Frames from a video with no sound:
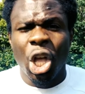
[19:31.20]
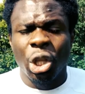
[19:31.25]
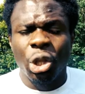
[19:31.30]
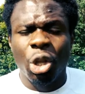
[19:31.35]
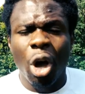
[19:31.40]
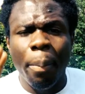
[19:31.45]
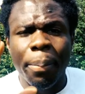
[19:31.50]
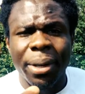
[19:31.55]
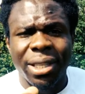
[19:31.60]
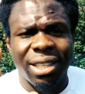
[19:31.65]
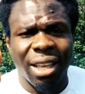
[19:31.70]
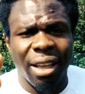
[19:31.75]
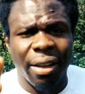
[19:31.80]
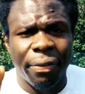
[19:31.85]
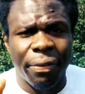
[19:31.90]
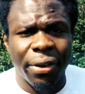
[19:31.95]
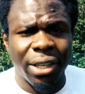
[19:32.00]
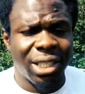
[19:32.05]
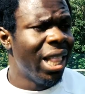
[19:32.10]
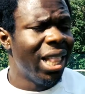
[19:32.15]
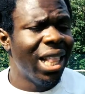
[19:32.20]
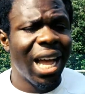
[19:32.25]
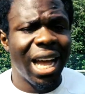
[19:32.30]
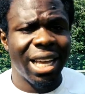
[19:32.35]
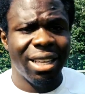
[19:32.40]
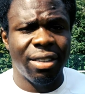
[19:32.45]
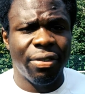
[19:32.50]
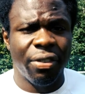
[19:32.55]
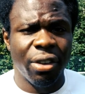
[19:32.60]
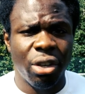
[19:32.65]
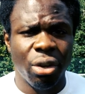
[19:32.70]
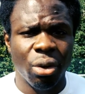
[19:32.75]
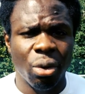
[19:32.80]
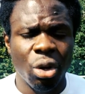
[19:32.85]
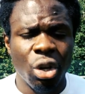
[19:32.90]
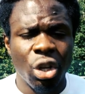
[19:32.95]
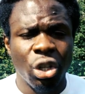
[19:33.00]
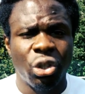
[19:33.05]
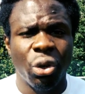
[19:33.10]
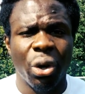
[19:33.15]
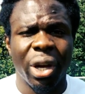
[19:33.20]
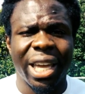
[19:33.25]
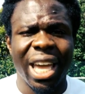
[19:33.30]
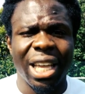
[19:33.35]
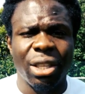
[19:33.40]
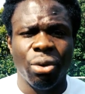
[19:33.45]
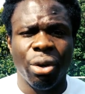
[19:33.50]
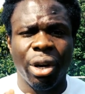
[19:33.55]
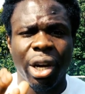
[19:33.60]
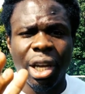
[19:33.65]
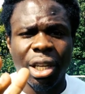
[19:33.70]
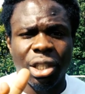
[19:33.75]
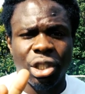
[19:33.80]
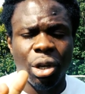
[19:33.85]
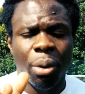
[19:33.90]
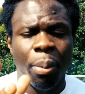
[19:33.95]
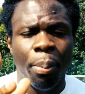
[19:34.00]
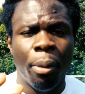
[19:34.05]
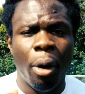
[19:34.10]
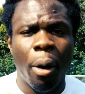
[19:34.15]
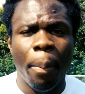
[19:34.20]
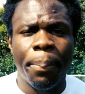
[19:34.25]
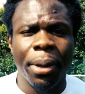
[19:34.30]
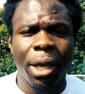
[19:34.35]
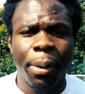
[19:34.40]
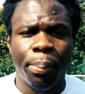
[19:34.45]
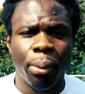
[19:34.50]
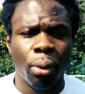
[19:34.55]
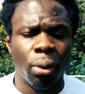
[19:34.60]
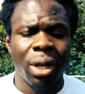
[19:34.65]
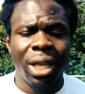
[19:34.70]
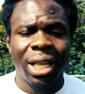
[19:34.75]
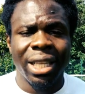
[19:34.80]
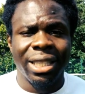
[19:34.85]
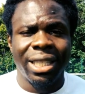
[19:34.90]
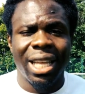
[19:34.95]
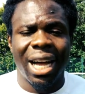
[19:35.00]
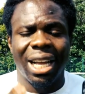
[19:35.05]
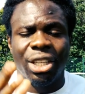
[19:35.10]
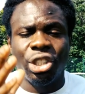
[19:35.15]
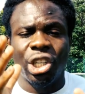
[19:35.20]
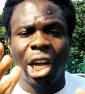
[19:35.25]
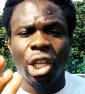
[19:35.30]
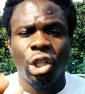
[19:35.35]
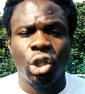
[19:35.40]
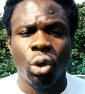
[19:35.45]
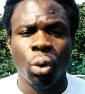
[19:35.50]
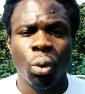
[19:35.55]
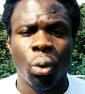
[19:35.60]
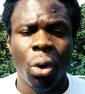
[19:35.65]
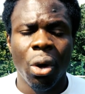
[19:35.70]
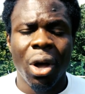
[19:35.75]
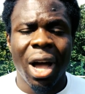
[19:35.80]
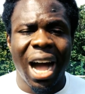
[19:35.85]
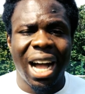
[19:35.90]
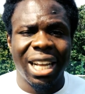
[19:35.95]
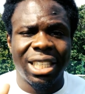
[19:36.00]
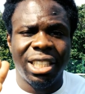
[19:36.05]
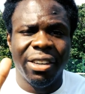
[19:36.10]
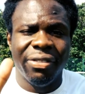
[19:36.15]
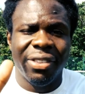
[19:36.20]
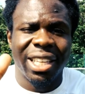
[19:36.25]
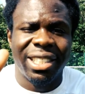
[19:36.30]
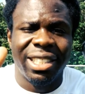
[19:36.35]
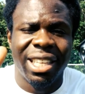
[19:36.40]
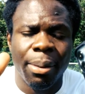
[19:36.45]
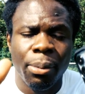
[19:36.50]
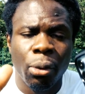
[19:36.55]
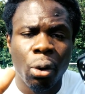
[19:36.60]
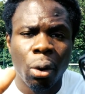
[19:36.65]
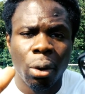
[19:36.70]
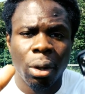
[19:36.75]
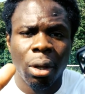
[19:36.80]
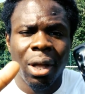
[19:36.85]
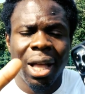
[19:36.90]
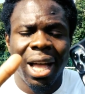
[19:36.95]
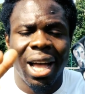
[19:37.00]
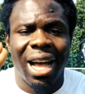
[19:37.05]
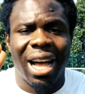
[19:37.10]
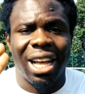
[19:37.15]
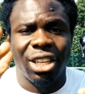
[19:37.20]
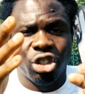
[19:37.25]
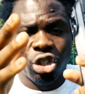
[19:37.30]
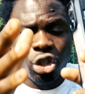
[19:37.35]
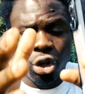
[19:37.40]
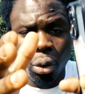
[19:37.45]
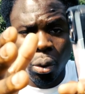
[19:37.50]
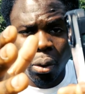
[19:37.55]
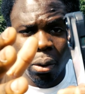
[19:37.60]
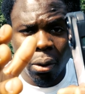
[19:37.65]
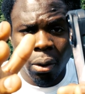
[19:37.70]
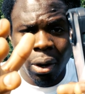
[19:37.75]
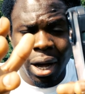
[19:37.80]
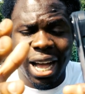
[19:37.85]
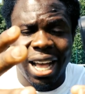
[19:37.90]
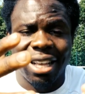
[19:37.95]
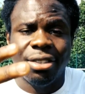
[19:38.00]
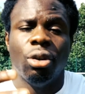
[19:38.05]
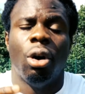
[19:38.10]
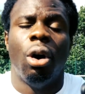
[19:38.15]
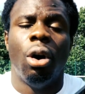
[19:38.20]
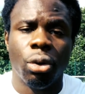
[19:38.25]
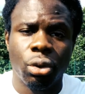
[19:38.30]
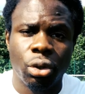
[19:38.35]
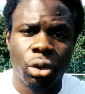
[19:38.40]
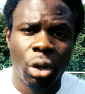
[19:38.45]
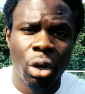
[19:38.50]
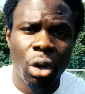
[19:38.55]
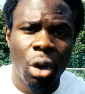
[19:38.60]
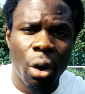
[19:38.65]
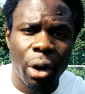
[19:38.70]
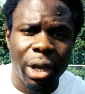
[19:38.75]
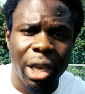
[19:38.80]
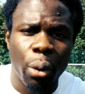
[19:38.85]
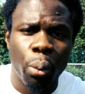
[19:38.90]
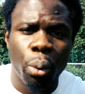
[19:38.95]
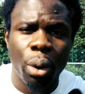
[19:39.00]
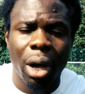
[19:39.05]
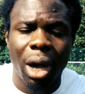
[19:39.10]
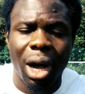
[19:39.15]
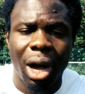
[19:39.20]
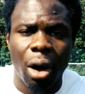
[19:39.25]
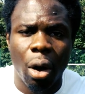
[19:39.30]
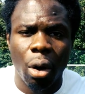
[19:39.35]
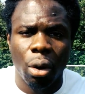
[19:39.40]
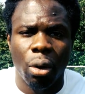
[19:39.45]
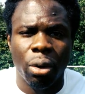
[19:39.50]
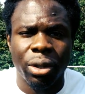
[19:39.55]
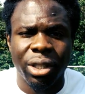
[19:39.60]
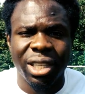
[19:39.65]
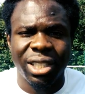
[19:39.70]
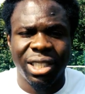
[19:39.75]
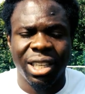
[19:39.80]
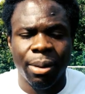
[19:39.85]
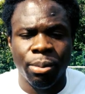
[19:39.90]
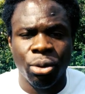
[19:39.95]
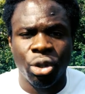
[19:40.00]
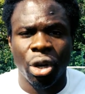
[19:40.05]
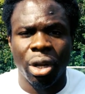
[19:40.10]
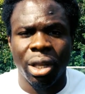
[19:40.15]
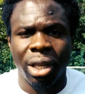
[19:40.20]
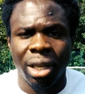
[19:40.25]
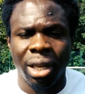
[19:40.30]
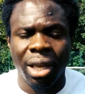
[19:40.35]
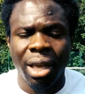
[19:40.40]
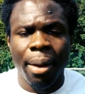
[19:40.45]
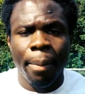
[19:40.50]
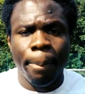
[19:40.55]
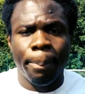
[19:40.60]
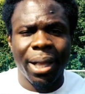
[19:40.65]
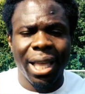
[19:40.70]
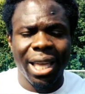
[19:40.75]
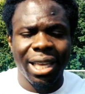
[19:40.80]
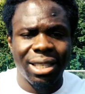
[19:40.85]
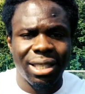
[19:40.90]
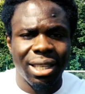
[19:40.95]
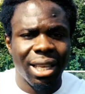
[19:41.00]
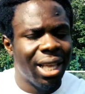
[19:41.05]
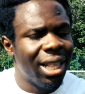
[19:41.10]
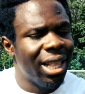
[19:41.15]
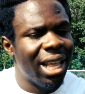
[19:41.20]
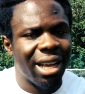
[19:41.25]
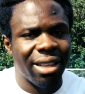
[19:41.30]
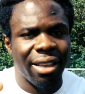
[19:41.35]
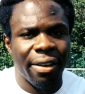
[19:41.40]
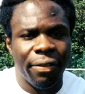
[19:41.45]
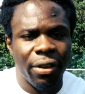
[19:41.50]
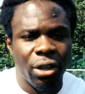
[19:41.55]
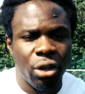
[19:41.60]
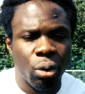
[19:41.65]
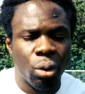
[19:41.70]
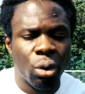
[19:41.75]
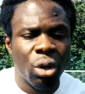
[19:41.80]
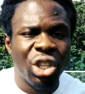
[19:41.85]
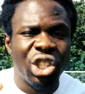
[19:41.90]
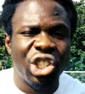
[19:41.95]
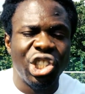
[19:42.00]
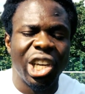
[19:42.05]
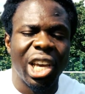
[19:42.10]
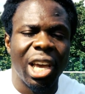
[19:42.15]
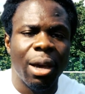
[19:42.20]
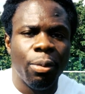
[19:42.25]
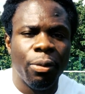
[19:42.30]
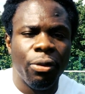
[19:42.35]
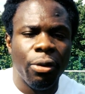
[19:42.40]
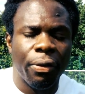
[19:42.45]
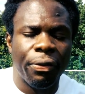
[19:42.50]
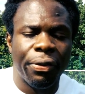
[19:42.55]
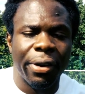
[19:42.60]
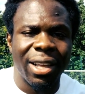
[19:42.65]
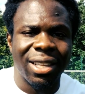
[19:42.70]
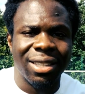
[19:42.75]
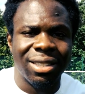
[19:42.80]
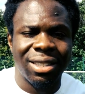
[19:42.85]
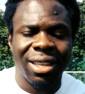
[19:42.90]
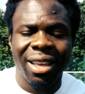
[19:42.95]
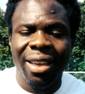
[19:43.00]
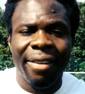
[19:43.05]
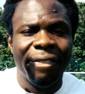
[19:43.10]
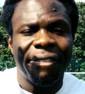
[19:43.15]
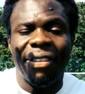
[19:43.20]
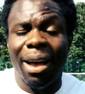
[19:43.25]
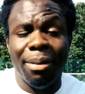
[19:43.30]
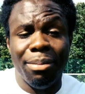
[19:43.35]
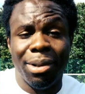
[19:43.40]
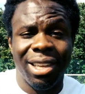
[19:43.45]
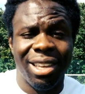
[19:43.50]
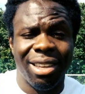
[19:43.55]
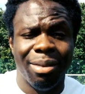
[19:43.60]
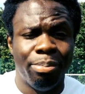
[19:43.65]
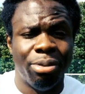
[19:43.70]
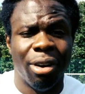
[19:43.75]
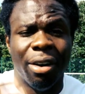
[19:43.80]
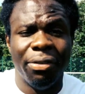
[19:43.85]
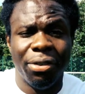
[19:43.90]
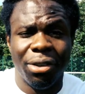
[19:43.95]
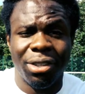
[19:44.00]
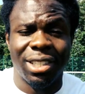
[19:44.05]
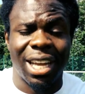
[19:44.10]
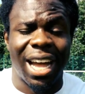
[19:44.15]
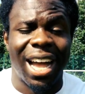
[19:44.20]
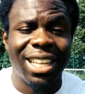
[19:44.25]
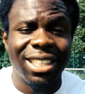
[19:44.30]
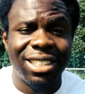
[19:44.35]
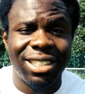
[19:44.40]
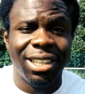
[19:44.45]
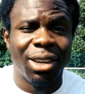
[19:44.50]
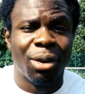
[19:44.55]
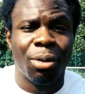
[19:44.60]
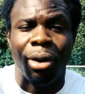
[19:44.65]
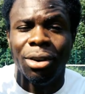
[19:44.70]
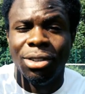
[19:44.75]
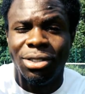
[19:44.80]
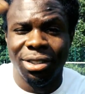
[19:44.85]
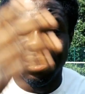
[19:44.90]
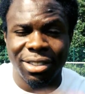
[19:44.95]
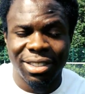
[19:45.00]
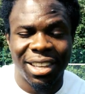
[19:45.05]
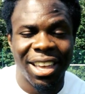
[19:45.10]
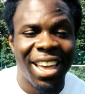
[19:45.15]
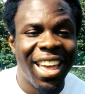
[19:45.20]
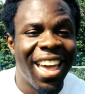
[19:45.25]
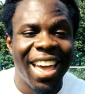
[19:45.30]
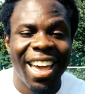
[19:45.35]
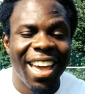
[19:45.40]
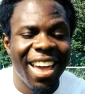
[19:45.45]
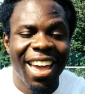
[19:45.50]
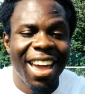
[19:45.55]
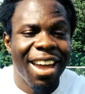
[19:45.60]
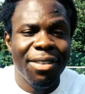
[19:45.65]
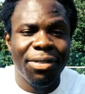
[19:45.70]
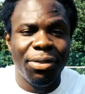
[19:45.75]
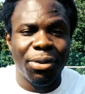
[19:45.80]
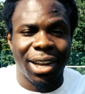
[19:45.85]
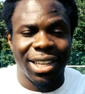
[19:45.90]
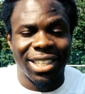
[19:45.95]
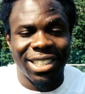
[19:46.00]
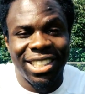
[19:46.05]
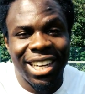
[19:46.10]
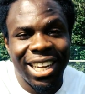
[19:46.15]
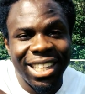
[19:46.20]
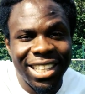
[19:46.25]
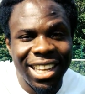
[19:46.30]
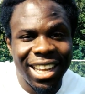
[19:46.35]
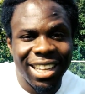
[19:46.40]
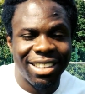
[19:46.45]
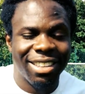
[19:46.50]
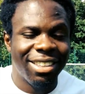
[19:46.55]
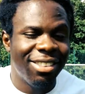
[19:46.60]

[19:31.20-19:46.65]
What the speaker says: Don't be selfish, like this video so I get to reach more people that are trying to achieve the same goal as you, as us. Okay, we are all on the same journey. Please like the video, share with your friends, family, brothers, auntie, cousins, everyone, granddad.